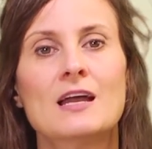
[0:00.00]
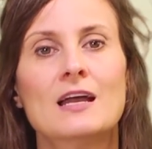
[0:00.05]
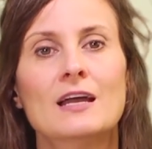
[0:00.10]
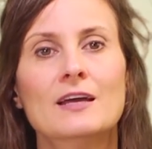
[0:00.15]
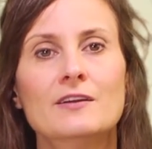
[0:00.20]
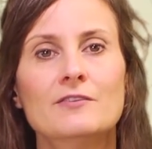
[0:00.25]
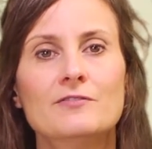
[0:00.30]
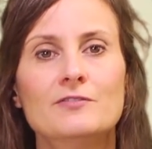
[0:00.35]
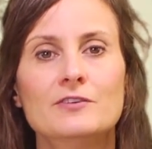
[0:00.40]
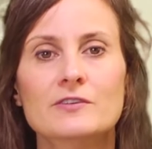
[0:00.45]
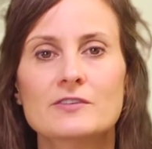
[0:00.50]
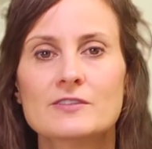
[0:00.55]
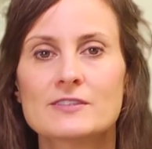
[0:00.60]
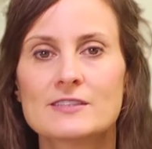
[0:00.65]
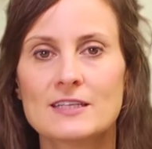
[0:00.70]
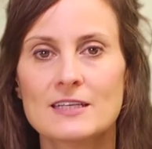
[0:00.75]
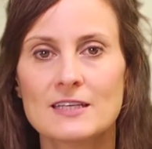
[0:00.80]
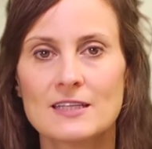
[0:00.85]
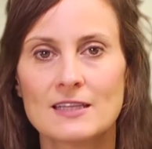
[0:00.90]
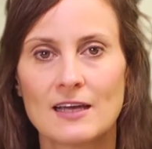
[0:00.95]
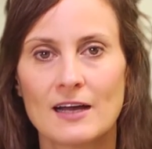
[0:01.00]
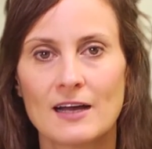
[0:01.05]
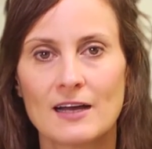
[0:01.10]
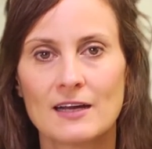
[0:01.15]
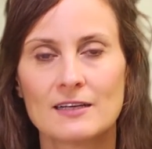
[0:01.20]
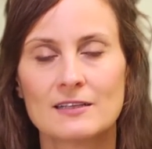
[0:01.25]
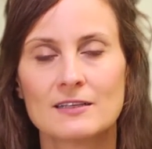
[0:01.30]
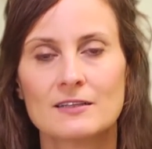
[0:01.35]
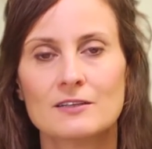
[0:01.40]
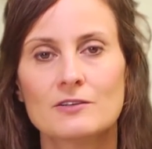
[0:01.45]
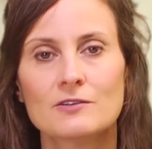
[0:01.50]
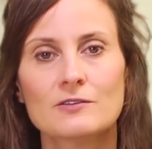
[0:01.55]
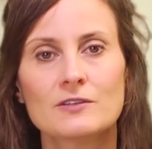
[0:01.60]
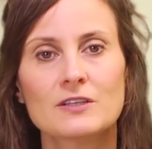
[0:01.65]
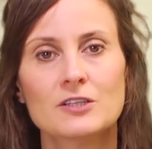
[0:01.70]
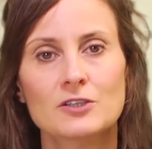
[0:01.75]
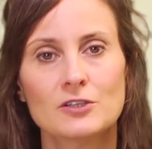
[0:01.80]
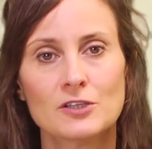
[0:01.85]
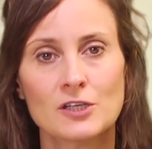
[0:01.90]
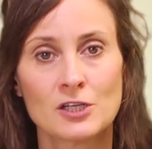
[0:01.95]
And if you see that, know
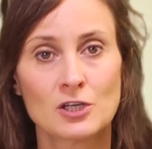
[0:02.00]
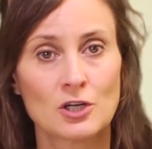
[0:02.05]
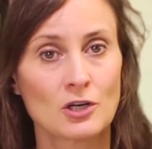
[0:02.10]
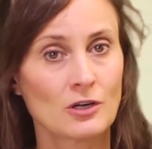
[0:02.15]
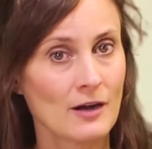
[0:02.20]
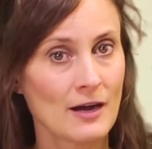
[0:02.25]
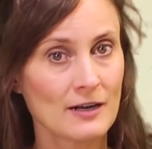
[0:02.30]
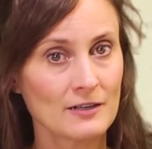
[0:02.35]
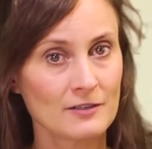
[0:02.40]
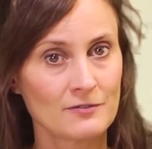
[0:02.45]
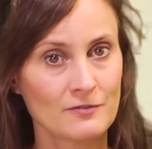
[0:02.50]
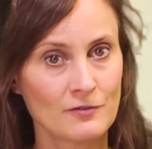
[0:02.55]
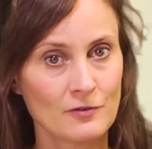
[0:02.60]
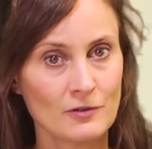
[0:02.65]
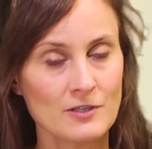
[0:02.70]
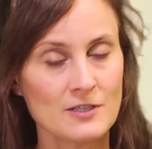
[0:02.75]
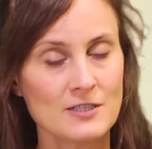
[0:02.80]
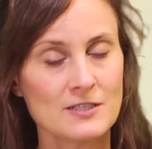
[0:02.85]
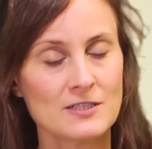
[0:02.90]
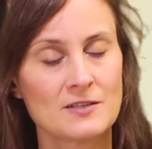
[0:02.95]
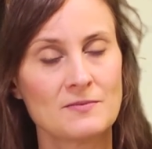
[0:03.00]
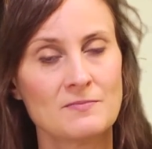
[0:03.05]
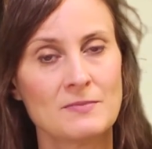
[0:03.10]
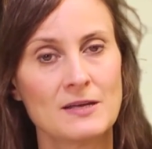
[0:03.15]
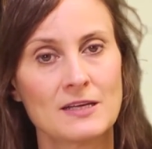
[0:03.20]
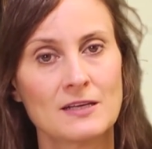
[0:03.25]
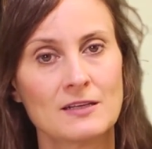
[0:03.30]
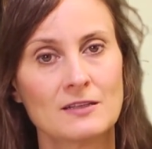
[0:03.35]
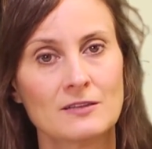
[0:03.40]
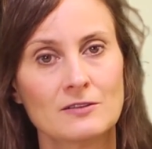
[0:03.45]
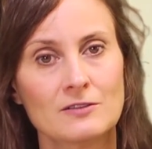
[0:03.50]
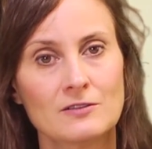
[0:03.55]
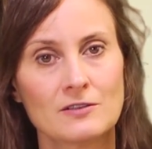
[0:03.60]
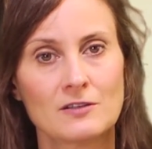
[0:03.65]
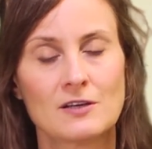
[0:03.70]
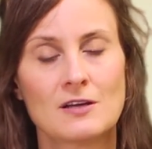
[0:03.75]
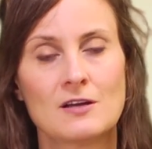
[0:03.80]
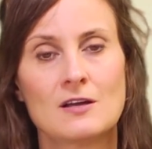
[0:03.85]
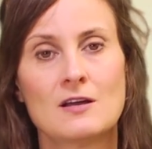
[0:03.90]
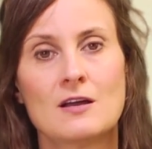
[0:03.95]
that you can correct for it to make it
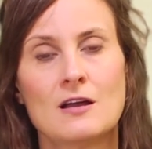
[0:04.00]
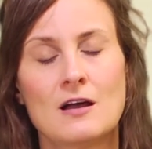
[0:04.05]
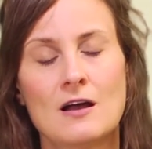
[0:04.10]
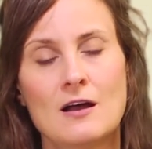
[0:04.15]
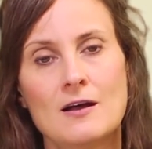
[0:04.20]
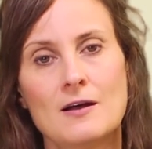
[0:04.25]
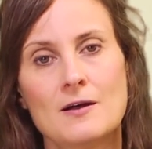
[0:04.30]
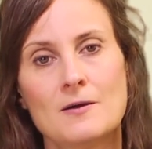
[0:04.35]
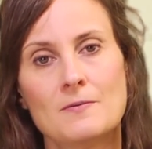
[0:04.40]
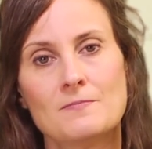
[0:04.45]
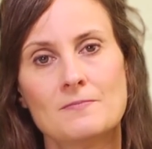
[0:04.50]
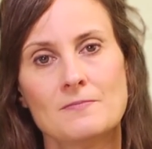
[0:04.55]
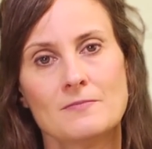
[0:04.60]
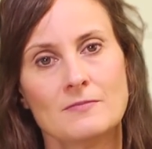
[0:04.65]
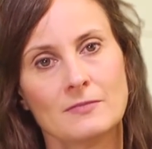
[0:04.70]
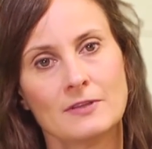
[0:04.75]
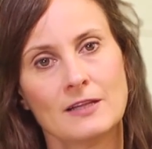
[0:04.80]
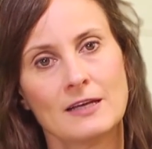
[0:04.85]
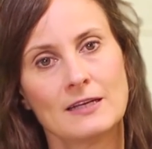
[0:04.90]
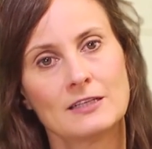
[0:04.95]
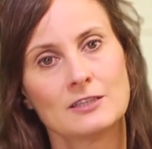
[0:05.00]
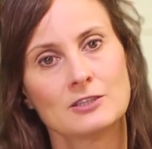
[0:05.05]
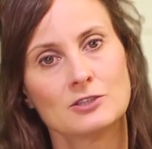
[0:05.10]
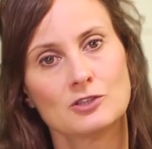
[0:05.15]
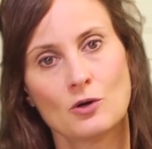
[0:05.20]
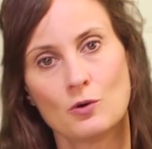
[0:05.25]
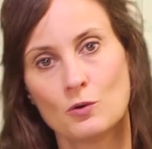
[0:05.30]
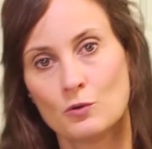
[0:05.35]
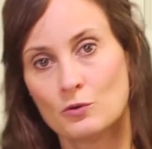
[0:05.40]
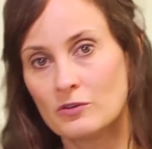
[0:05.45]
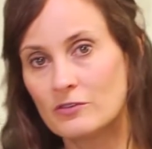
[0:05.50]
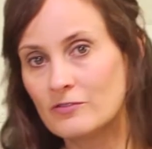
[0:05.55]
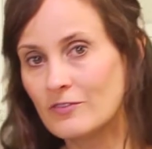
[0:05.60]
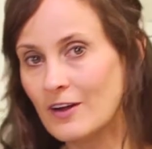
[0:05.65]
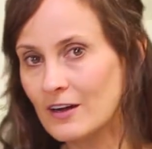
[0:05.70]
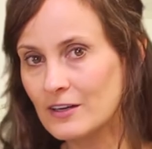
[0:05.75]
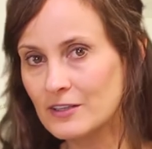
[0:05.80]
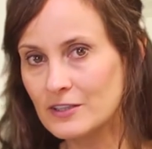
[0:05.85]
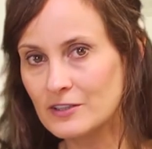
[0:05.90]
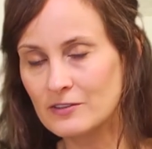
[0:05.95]
look um, like a total
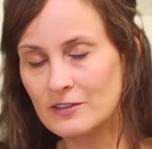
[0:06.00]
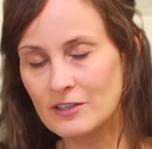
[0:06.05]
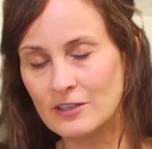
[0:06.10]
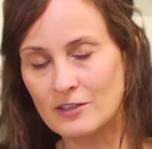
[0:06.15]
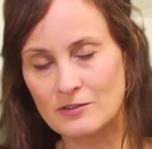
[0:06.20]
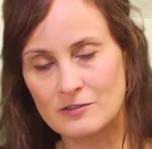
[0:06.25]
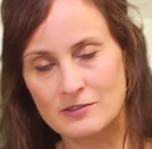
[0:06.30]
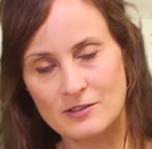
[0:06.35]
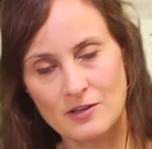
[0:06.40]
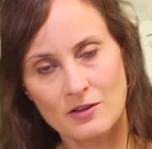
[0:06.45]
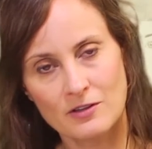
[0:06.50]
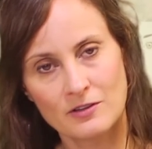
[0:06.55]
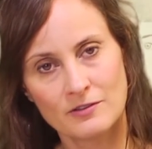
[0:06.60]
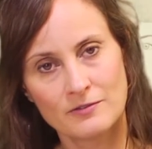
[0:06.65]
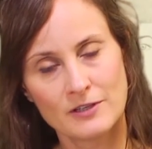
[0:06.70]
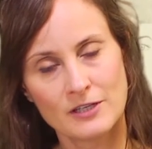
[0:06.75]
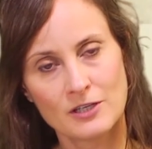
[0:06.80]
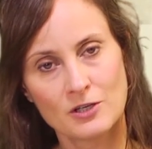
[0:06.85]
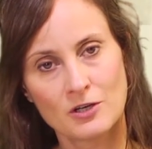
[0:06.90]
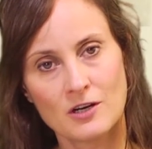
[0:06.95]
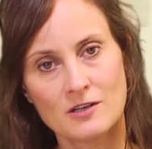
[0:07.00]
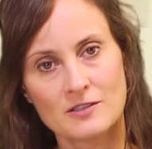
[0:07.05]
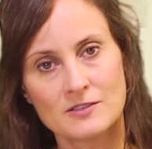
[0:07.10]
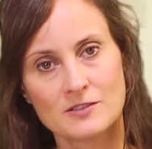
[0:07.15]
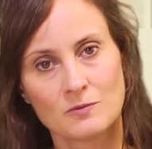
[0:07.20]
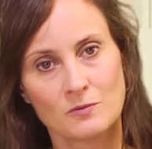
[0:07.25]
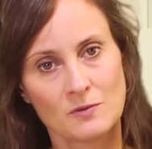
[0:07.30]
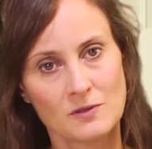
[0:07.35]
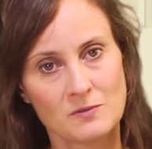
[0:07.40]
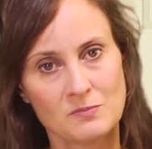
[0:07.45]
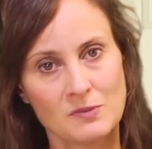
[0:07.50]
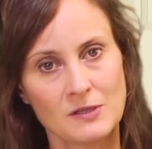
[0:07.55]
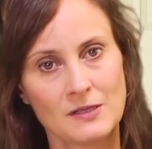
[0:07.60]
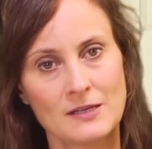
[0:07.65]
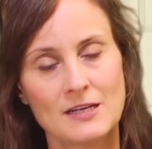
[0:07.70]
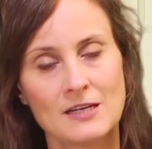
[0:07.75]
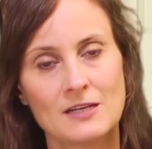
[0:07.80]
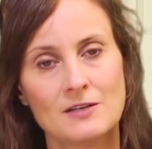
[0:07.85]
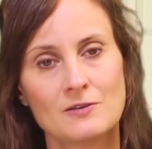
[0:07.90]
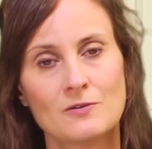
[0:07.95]
value that goes all the way across one
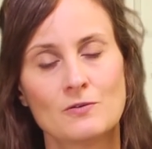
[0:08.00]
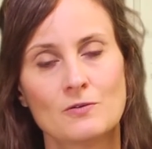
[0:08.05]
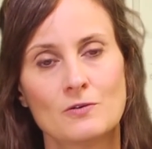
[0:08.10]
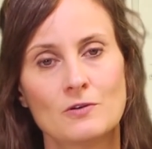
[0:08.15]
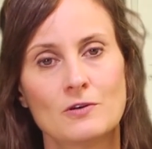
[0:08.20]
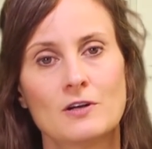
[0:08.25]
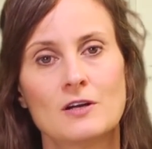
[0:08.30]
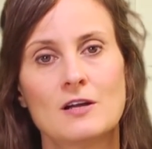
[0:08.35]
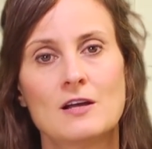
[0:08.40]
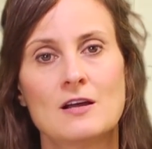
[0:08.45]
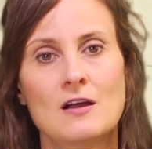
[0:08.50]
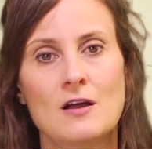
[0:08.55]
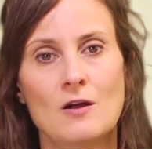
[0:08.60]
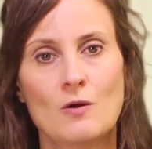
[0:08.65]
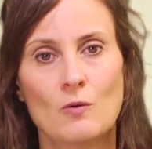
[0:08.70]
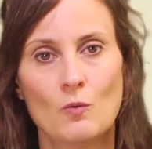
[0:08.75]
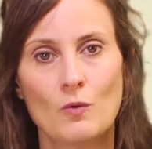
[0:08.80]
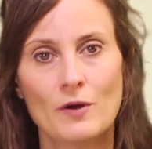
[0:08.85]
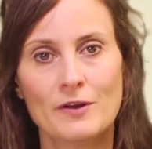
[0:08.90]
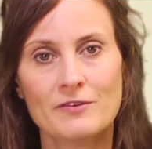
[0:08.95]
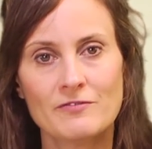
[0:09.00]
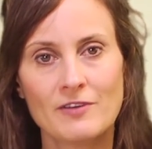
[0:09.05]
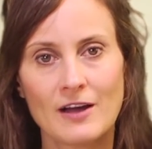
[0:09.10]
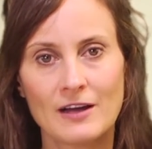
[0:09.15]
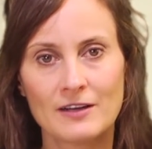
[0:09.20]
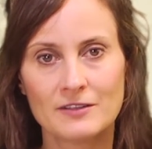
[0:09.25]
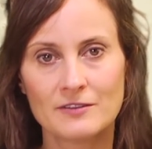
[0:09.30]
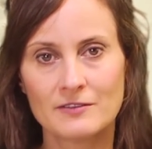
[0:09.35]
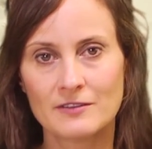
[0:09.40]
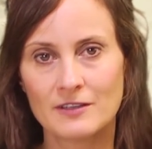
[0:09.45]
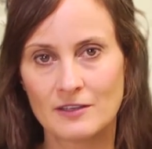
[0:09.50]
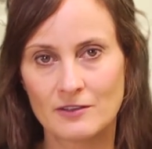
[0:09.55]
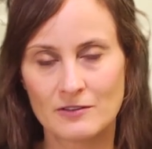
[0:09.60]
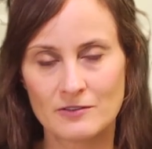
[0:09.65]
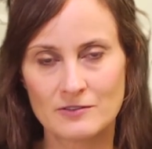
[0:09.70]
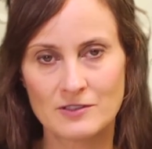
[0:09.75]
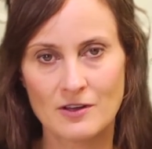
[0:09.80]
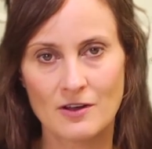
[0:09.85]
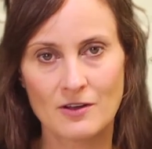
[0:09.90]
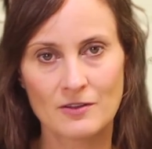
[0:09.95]
plane or one value that
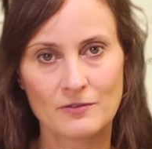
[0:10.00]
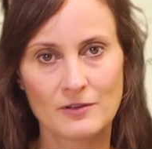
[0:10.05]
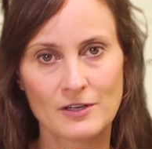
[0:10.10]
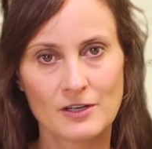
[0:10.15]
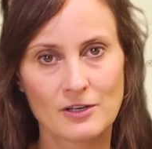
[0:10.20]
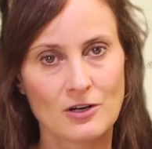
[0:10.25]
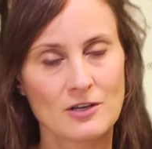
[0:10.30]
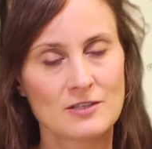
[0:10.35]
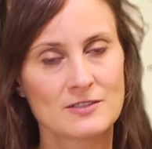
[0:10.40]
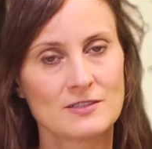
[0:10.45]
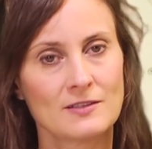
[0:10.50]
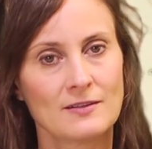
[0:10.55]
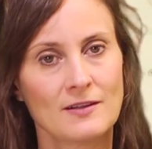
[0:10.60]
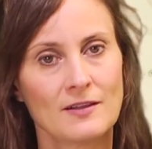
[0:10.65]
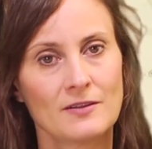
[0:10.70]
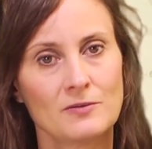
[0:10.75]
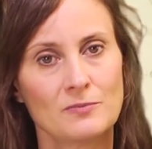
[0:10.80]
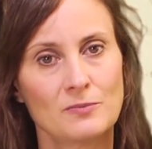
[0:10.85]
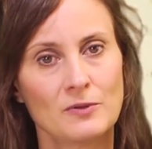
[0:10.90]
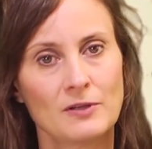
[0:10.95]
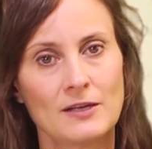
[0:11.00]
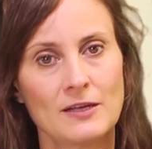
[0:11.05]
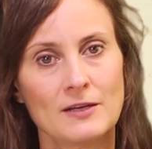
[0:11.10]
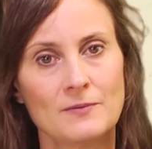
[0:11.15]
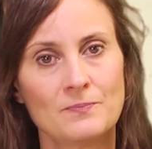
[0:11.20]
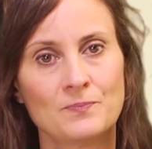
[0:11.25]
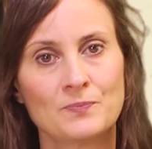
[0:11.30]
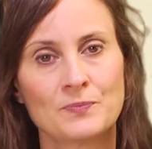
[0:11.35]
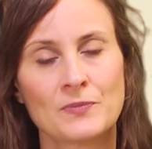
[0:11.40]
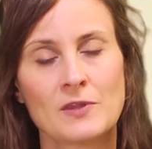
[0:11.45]
goes all the way across another plane